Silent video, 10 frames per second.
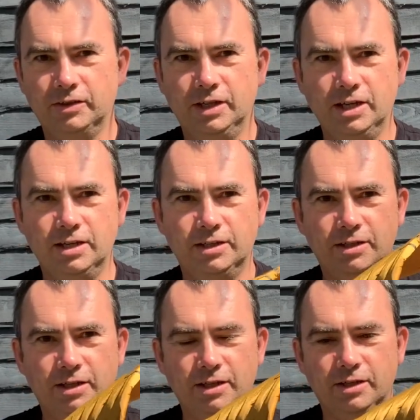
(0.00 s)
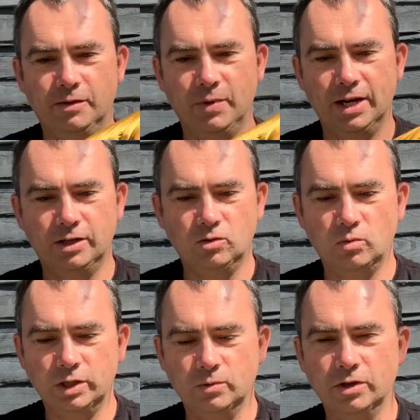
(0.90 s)
mat, and it's
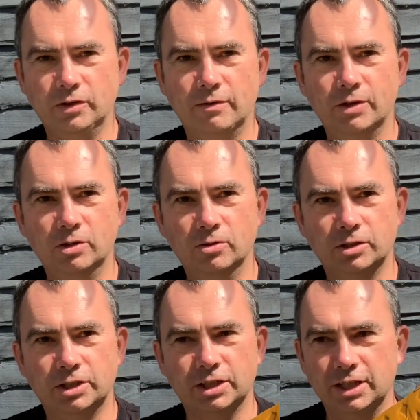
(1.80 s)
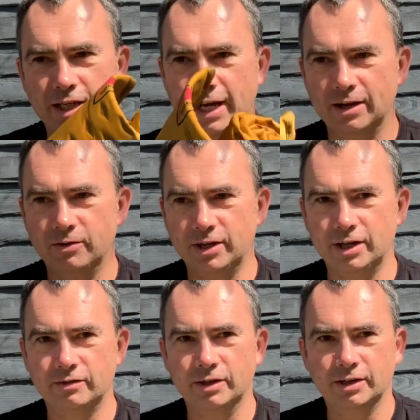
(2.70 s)
always worth having a look to see how
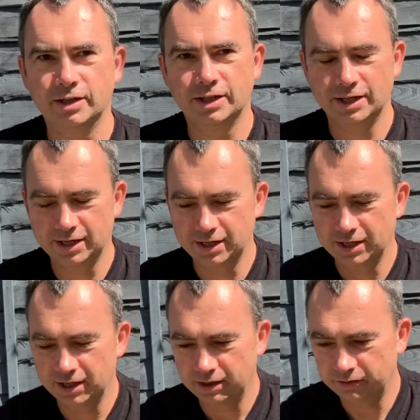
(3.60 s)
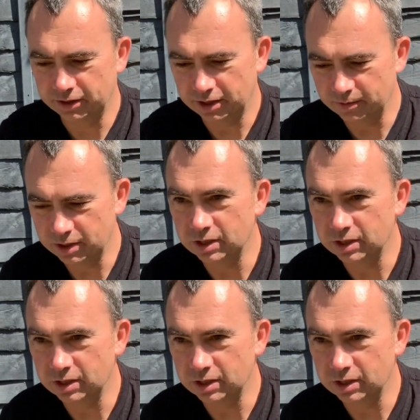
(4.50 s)
they're fit up. This